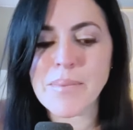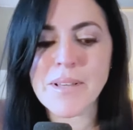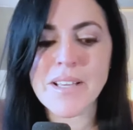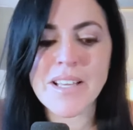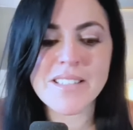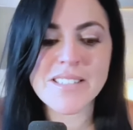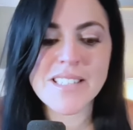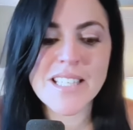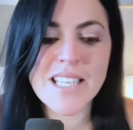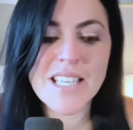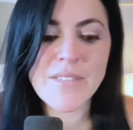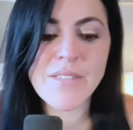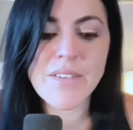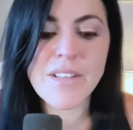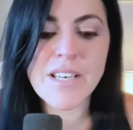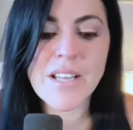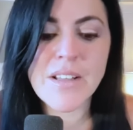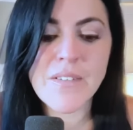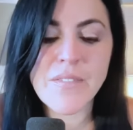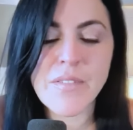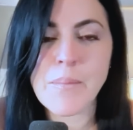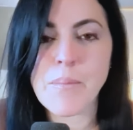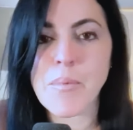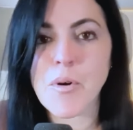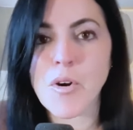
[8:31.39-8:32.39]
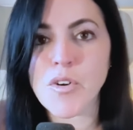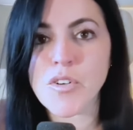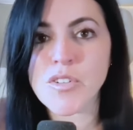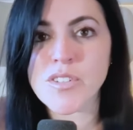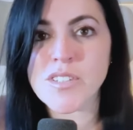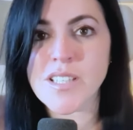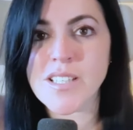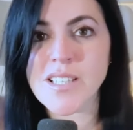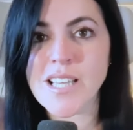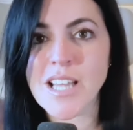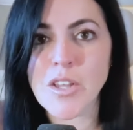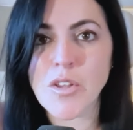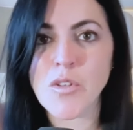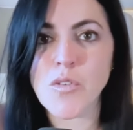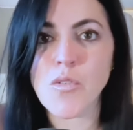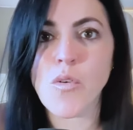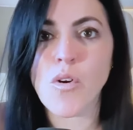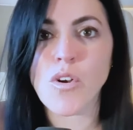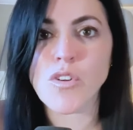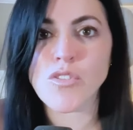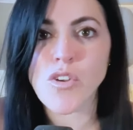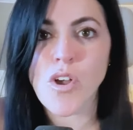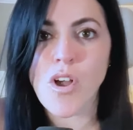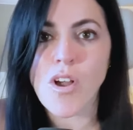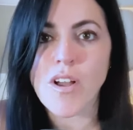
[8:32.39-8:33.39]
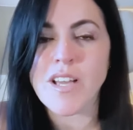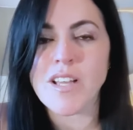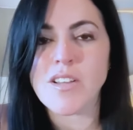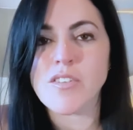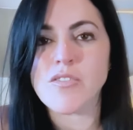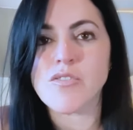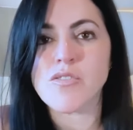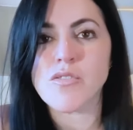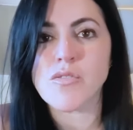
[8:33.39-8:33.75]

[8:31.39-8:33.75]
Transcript: because even if the person that you are talking